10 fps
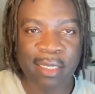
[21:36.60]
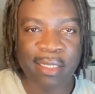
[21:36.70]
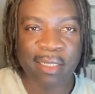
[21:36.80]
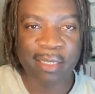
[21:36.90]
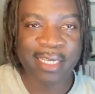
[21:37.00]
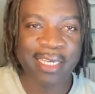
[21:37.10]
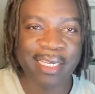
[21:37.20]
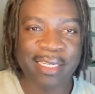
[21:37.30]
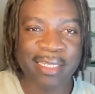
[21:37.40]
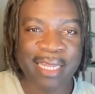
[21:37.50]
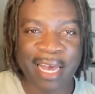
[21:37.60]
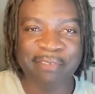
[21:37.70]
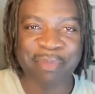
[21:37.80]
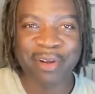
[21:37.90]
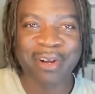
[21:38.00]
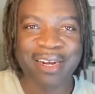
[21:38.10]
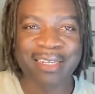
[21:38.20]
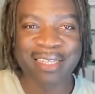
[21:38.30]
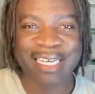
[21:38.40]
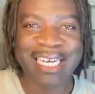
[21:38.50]
looking nav bar
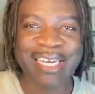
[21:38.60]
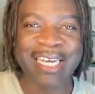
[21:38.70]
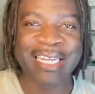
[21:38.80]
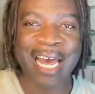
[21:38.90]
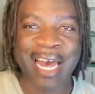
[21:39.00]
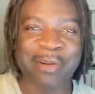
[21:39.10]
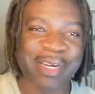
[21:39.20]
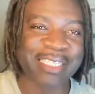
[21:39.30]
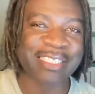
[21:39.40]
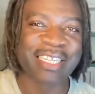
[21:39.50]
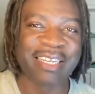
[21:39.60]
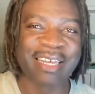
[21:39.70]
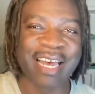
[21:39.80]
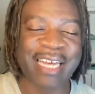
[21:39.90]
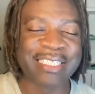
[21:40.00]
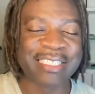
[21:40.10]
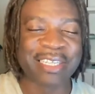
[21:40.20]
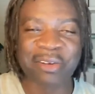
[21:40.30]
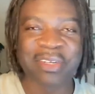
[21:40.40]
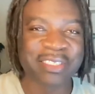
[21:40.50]
thing in iOS. I
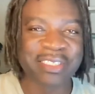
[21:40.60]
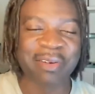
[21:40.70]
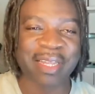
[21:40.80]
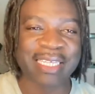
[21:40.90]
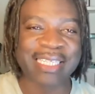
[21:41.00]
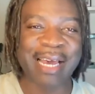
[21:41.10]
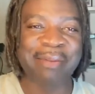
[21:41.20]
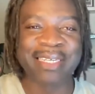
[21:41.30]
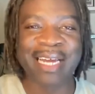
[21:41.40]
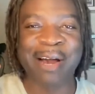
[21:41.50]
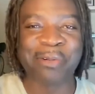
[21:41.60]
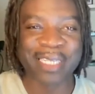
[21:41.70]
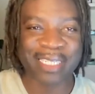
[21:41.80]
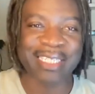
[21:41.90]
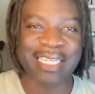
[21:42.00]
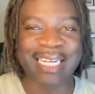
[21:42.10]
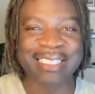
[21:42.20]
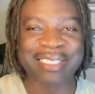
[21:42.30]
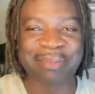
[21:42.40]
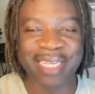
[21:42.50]
don't understand why that's happening. I'll get to that
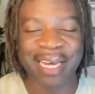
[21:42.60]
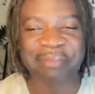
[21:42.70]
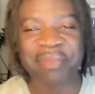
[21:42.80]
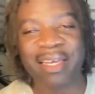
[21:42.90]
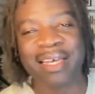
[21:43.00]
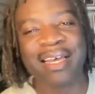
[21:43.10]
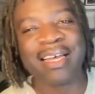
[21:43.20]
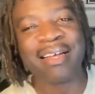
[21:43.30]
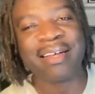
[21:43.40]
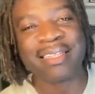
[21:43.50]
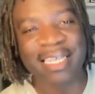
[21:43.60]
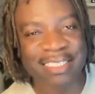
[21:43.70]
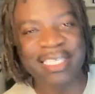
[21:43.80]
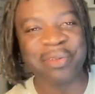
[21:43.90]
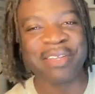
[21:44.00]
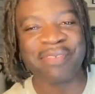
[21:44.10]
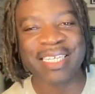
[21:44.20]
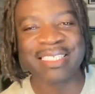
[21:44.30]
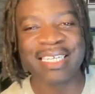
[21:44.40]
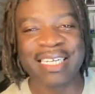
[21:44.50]
sometime. Let's stick with
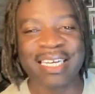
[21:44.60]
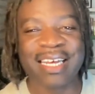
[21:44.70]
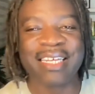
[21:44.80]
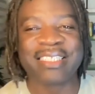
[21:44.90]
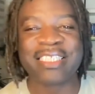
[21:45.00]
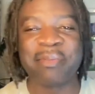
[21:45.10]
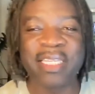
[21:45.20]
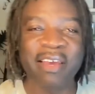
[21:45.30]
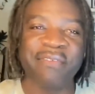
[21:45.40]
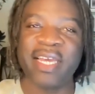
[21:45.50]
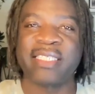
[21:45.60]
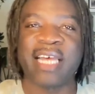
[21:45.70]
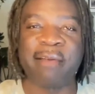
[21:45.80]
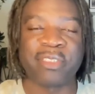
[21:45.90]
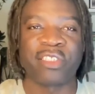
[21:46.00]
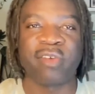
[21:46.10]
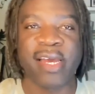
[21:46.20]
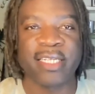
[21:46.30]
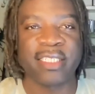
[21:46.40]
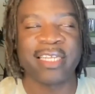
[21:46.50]
investing. Some of the advanced option
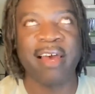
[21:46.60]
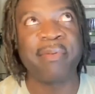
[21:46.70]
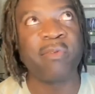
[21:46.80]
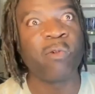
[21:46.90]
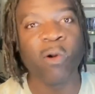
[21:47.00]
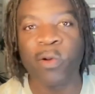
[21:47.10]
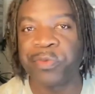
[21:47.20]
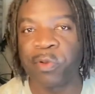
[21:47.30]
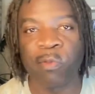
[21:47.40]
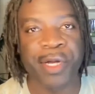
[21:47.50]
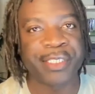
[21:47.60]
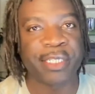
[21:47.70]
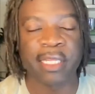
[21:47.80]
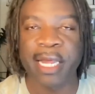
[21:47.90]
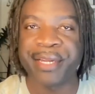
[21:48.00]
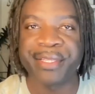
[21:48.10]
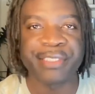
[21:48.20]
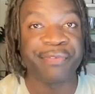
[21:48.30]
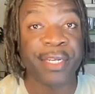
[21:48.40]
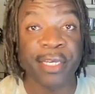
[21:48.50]
strategies, I've been going through and watching a lot of these
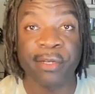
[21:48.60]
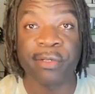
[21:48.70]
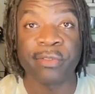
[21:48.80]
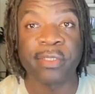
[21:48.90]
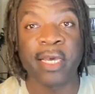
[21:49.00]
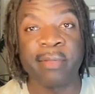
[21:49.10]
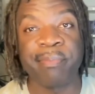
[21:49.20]
videos and